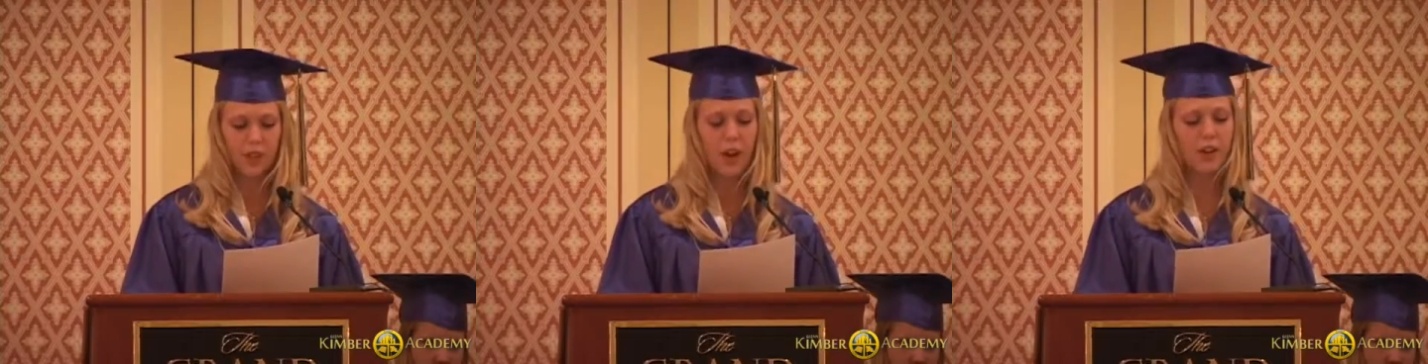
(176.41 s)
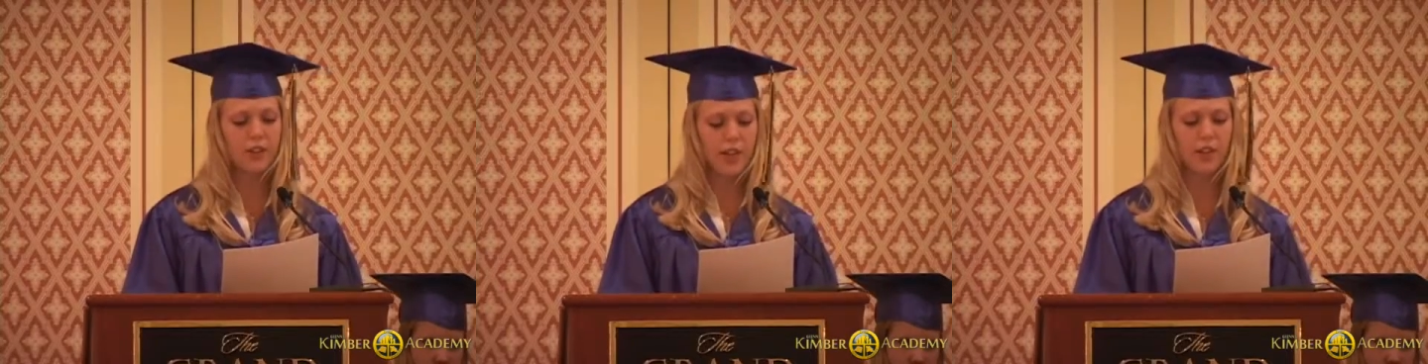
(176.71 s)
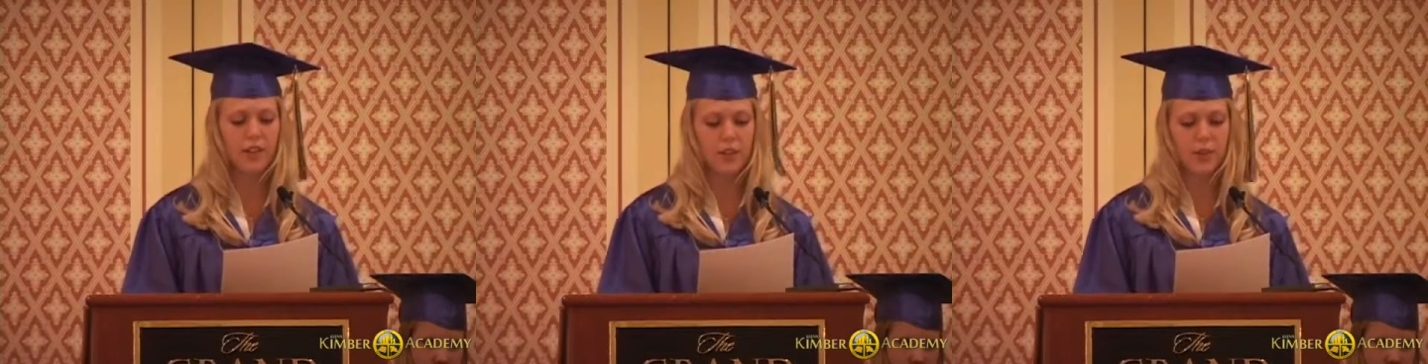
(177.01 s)
on a
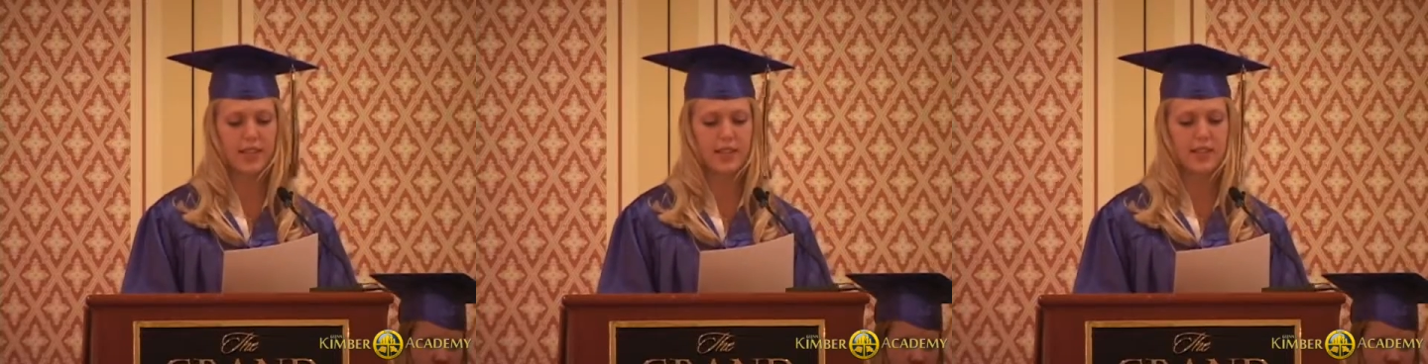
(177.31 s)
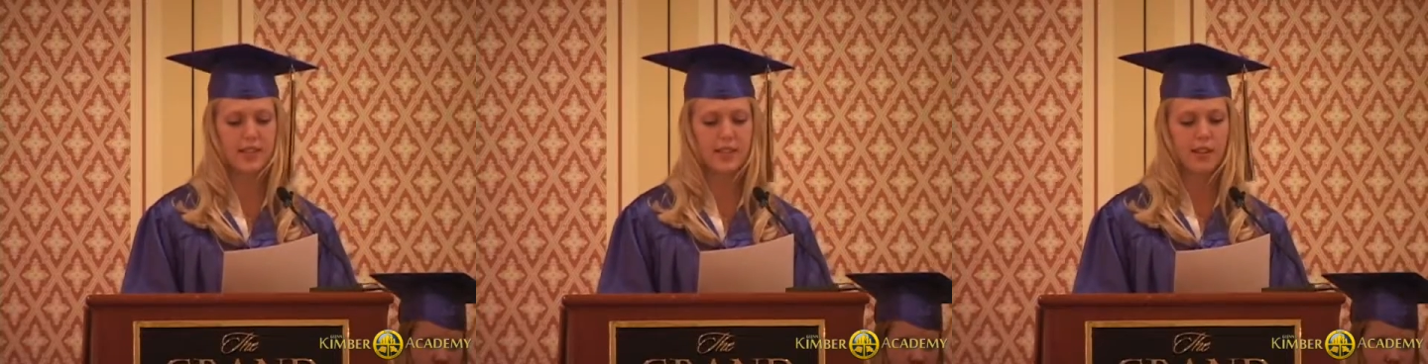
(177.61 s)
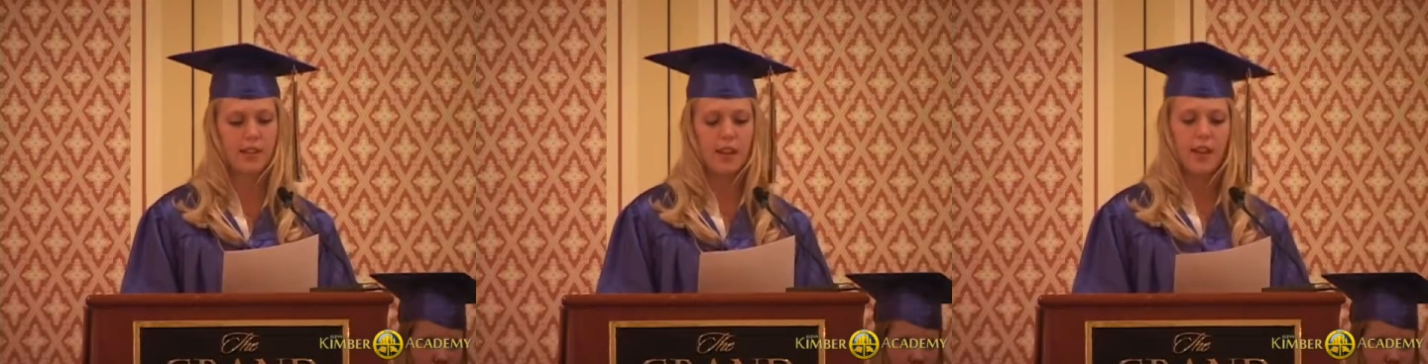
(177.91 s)
regular basis.
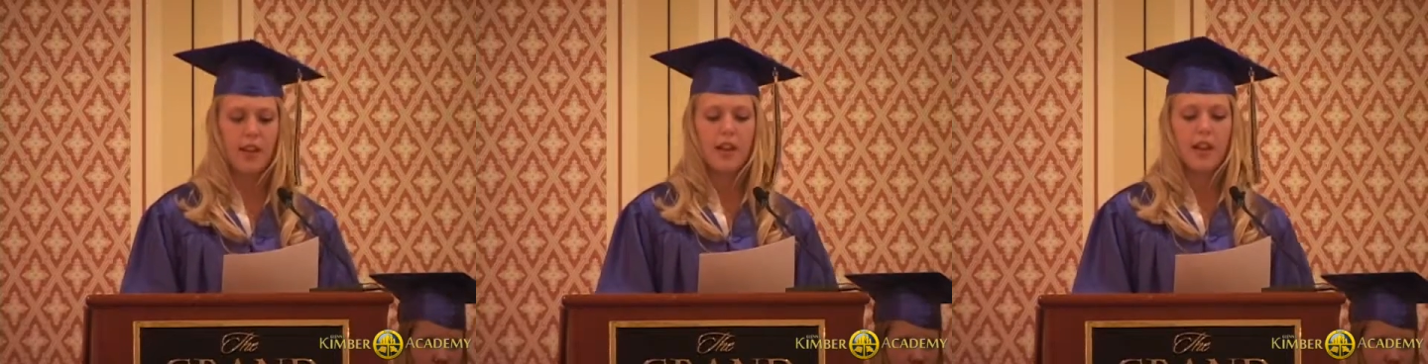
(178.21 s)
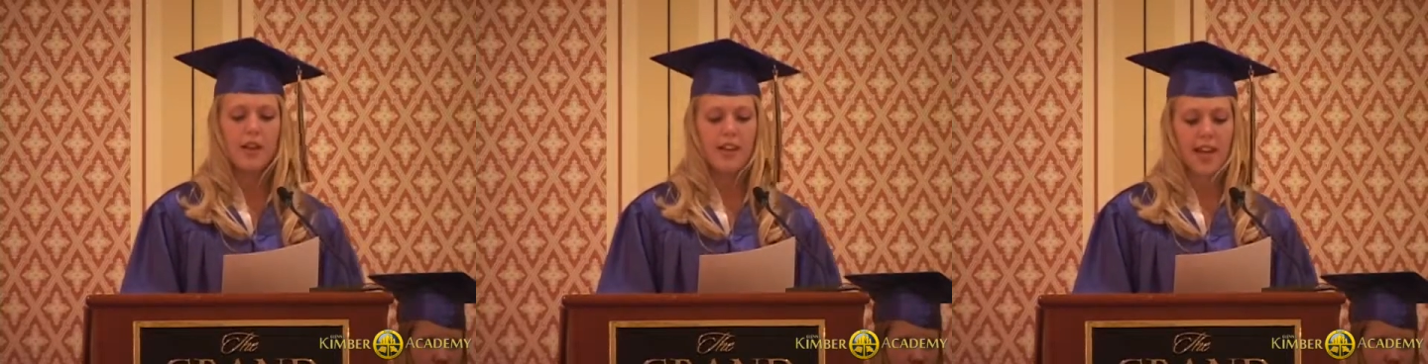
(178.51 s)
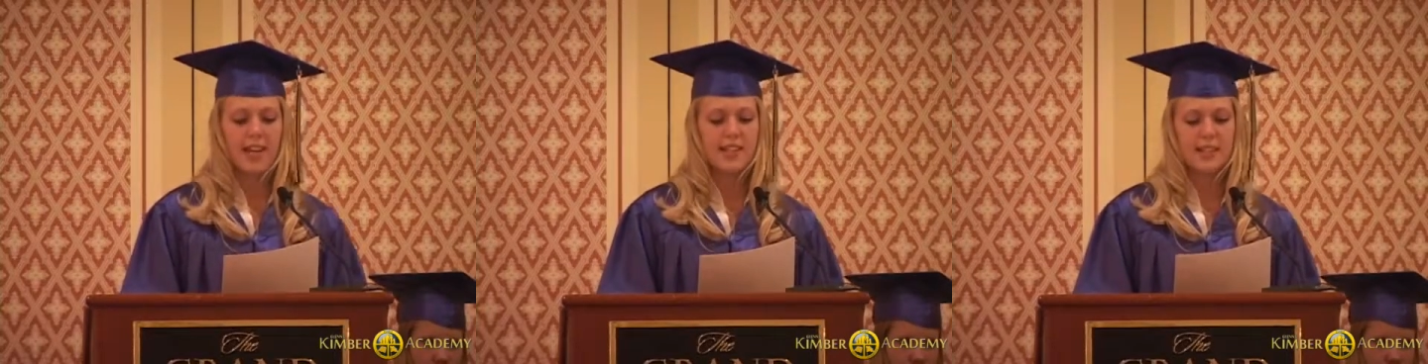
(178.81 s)

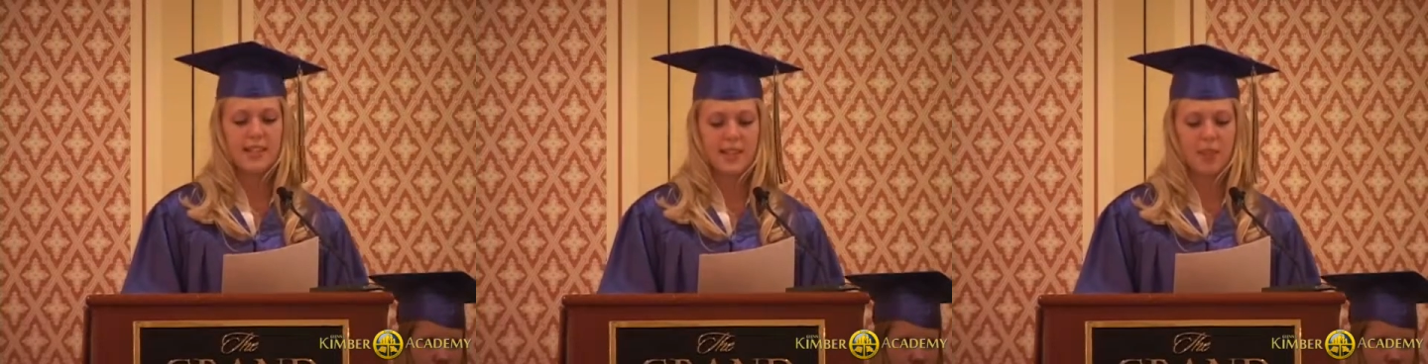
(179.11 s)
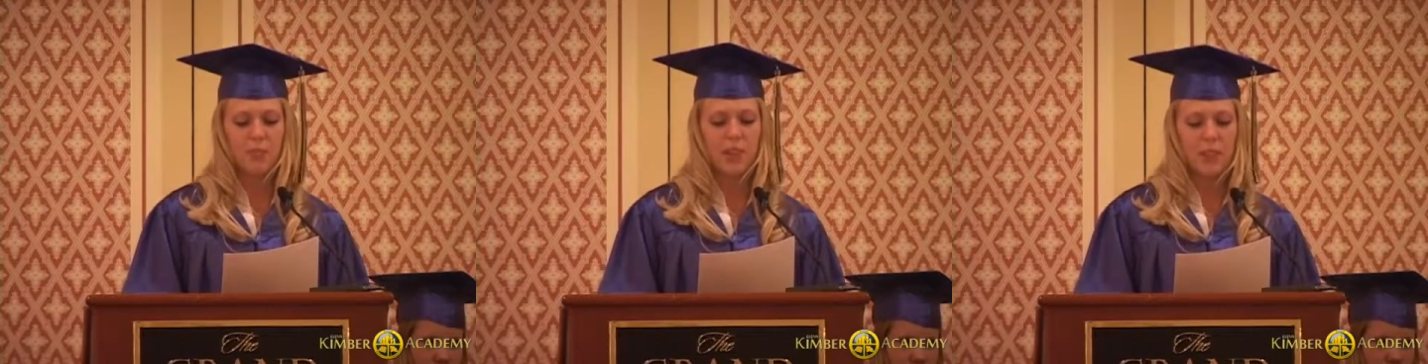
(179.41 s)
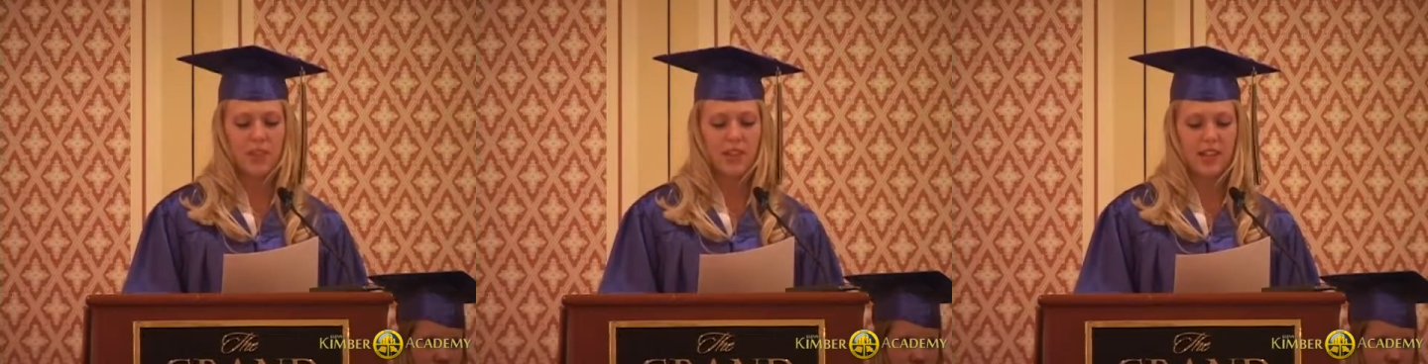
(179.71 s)
Yes, some
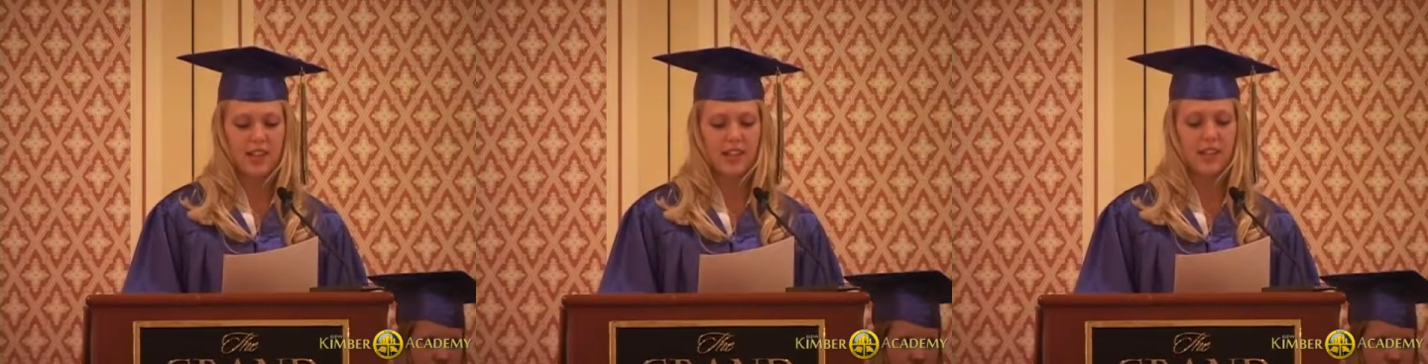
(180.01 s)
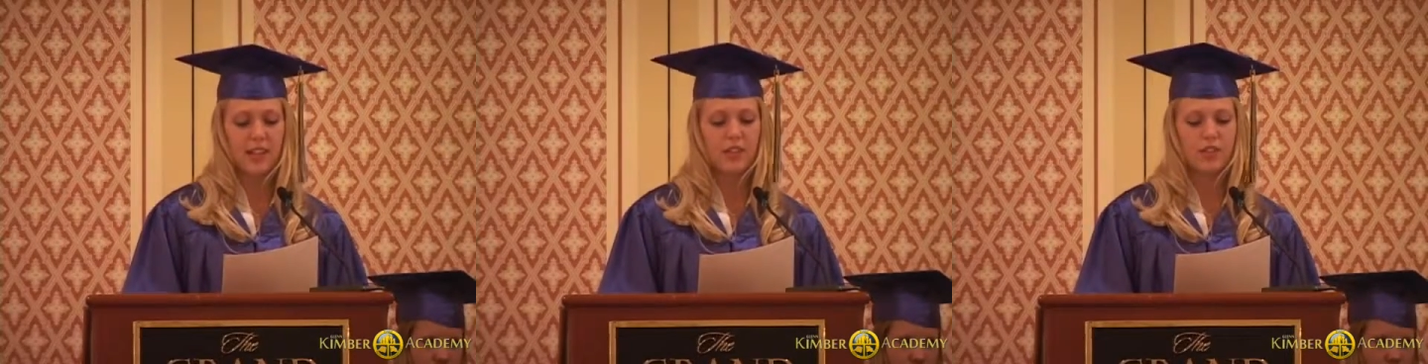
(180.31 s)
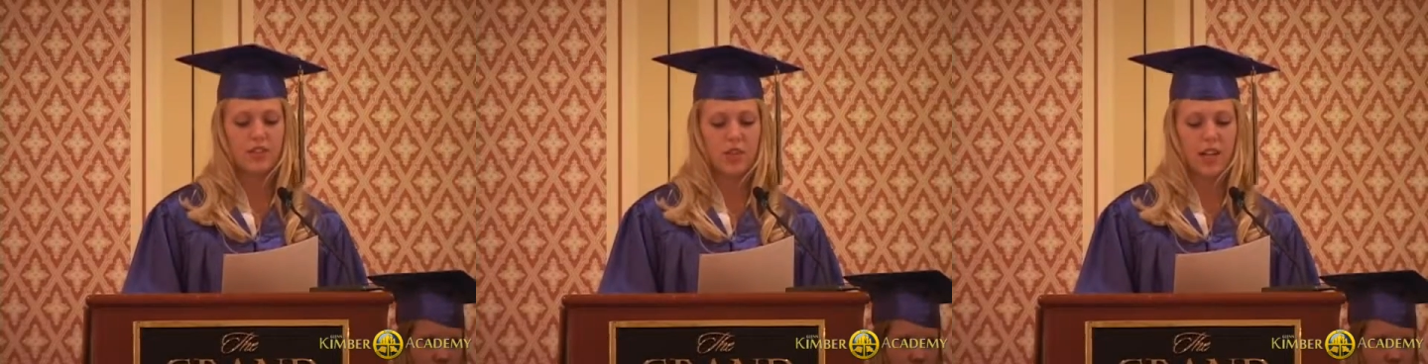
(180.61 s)
people think it is a little
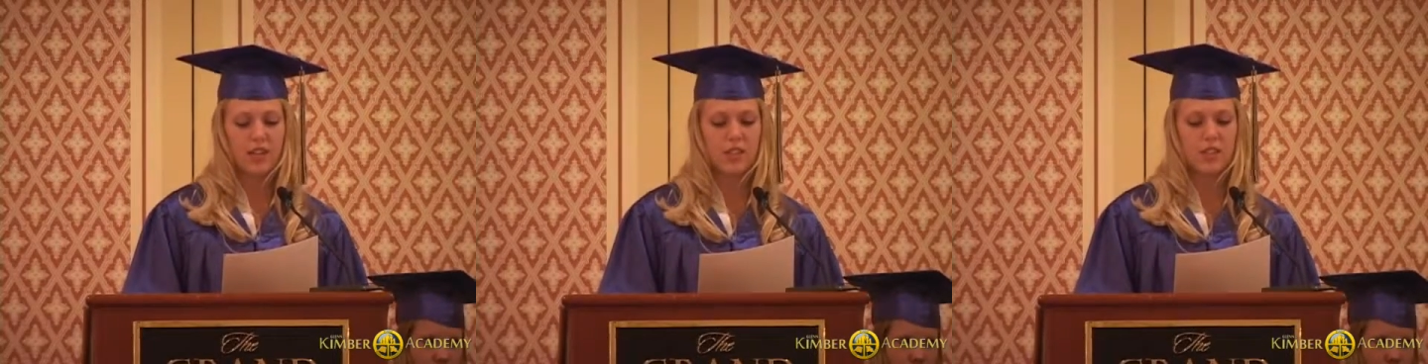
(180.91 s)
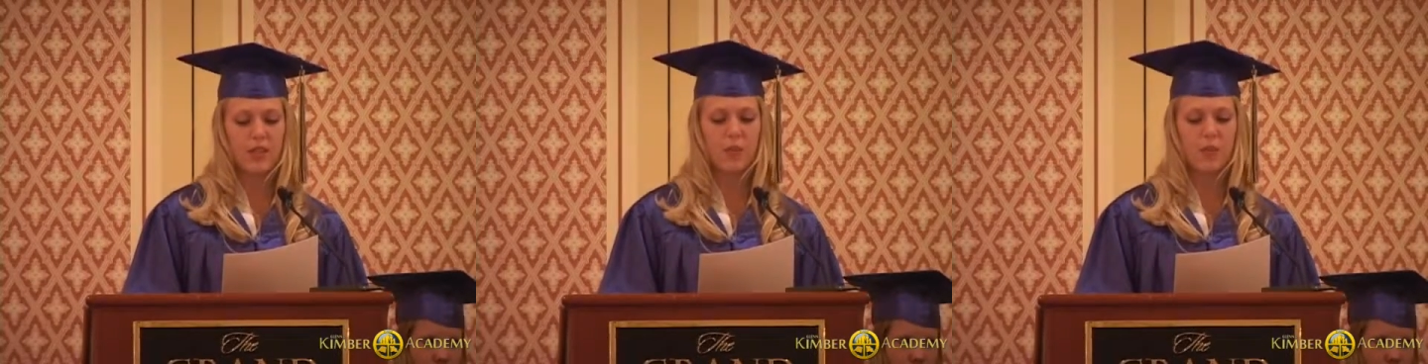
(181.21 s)
strange that